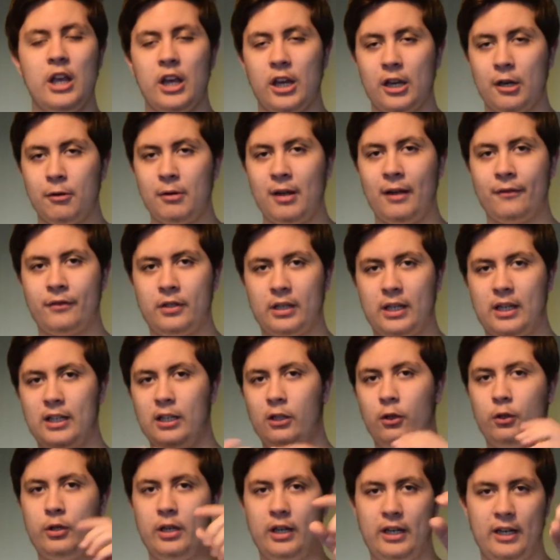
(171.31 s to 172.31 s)
You don't have to
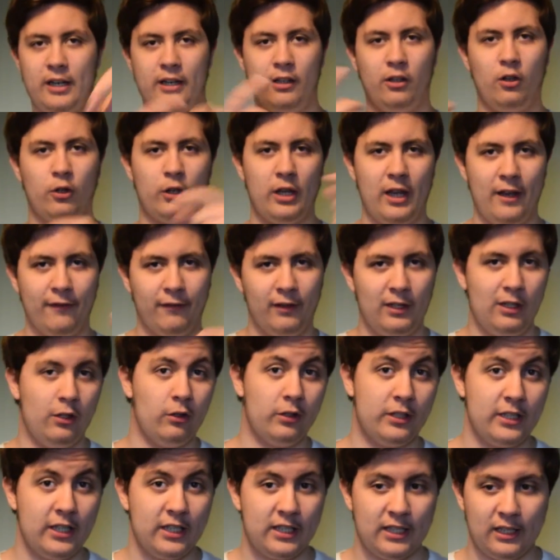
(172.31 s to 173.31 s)
look at it and look at every
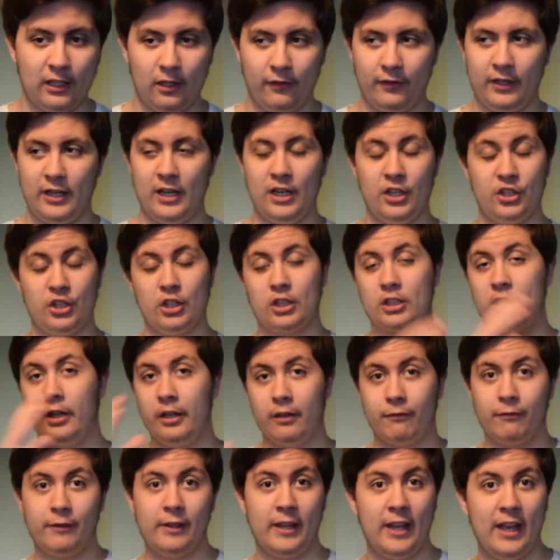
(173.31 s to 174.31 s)
little detail of it, it's just
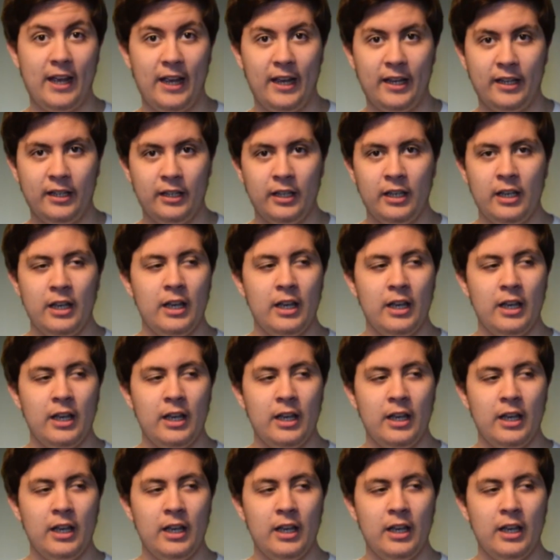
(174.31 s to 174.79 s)
kind of there.